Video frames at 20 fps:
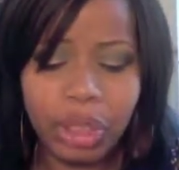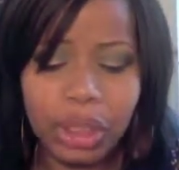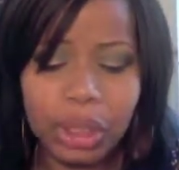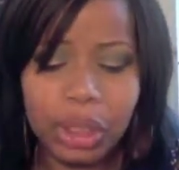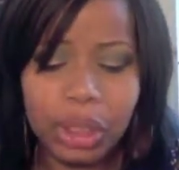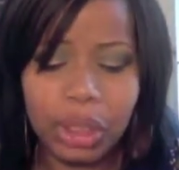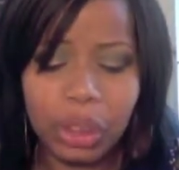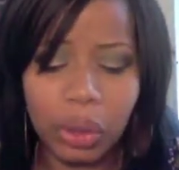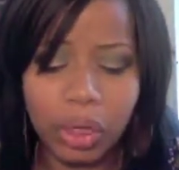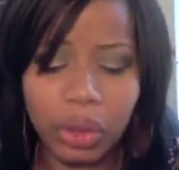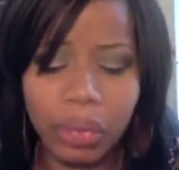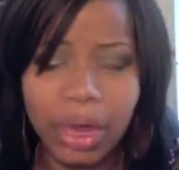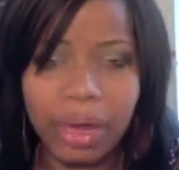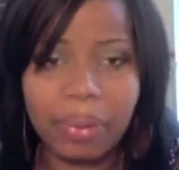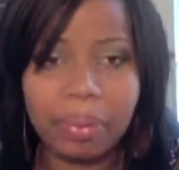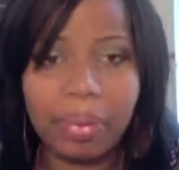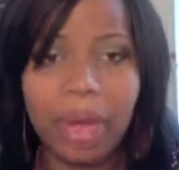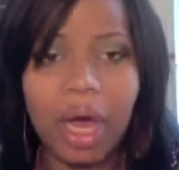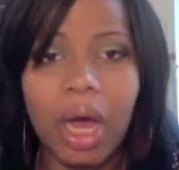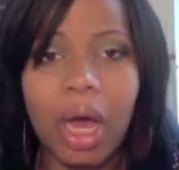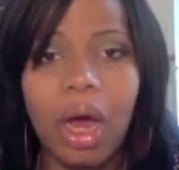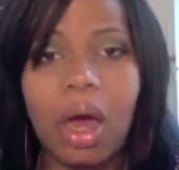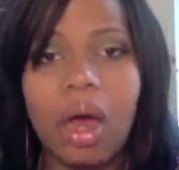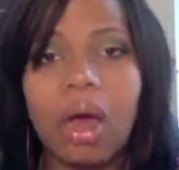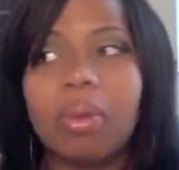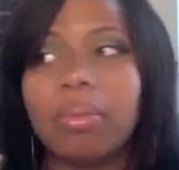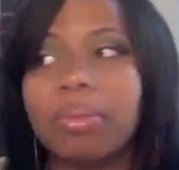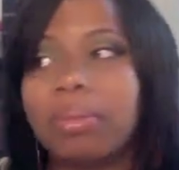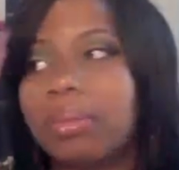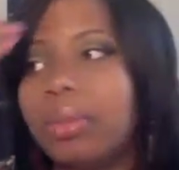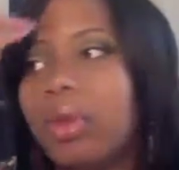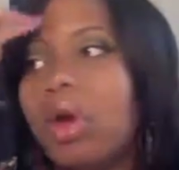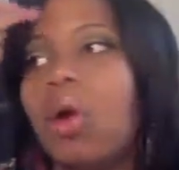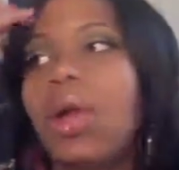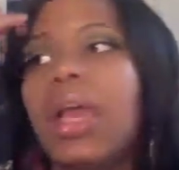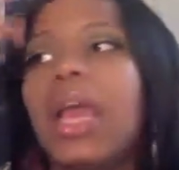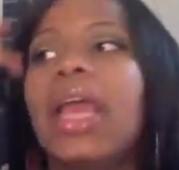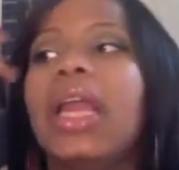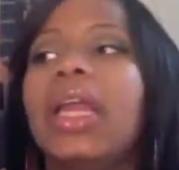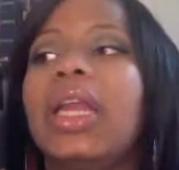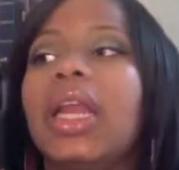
So anyway, okay.